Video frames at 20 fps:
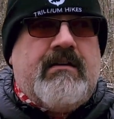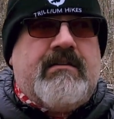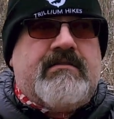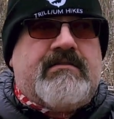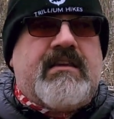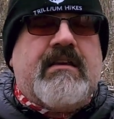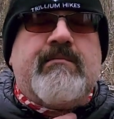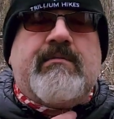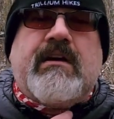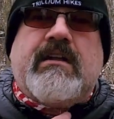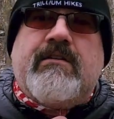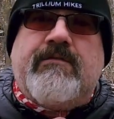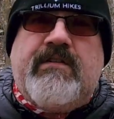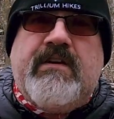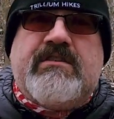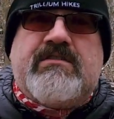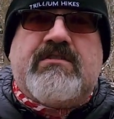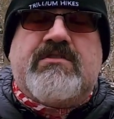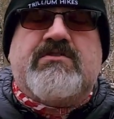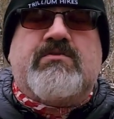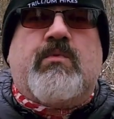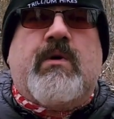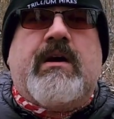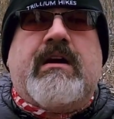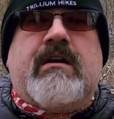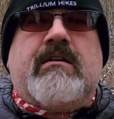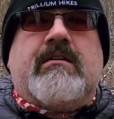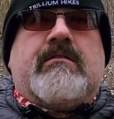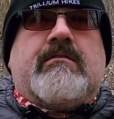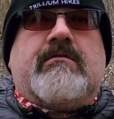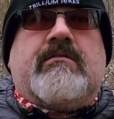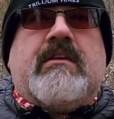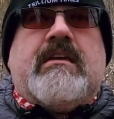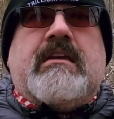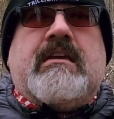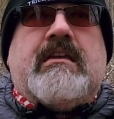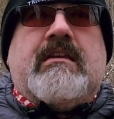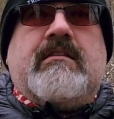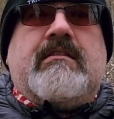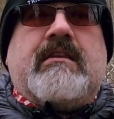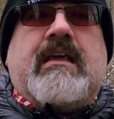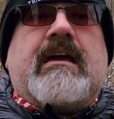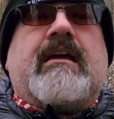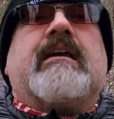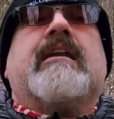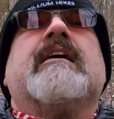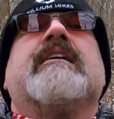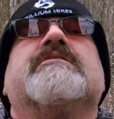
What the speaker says: Same kind of features where the neck can